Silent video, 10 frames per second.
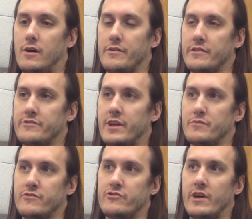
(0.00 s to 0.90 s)
on these
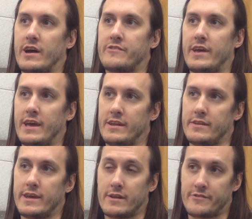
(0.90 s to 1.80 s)
types of checks,
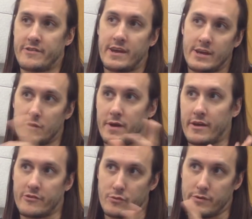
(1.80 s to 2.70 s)
and it'll say your
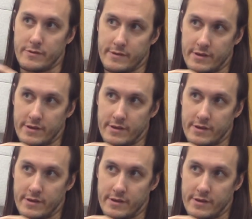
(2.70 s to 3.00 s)
password,